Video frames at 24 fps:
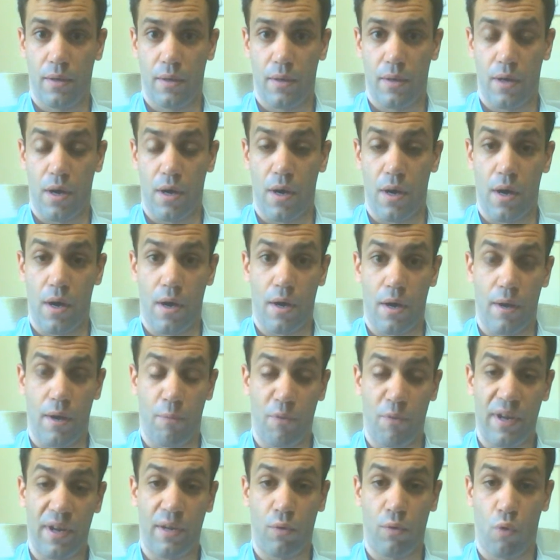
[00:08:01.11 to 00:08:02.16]

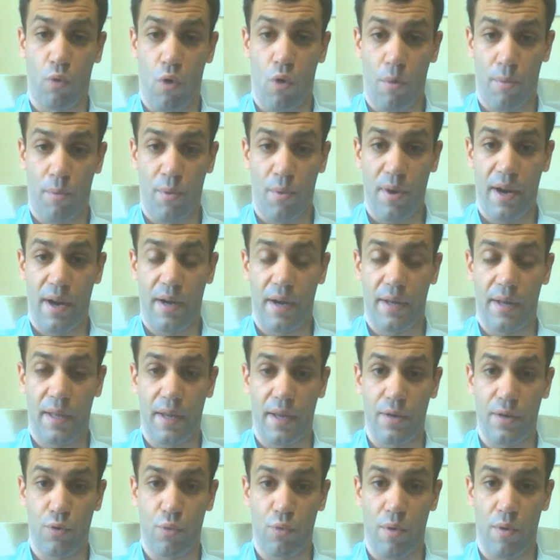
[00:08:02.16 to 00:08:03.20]
reincorporate
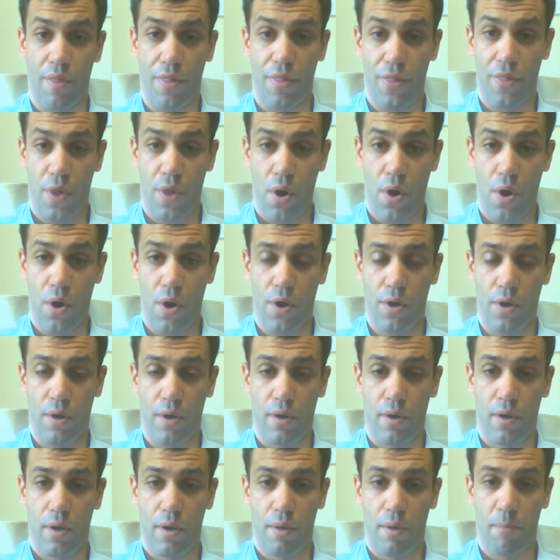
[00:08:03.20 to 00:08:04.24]
into a third
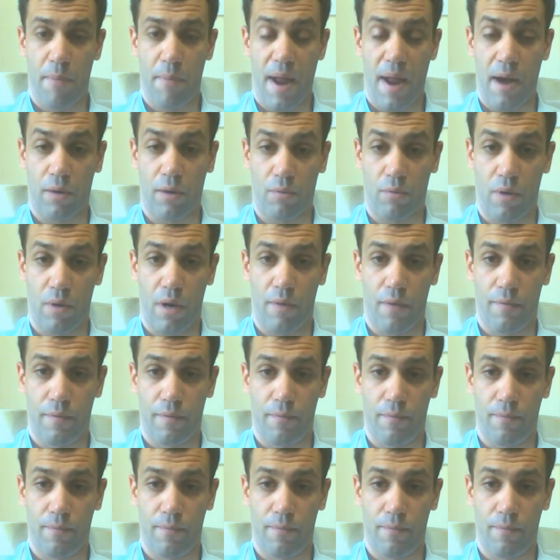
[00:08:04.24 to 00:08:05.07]
paragraph,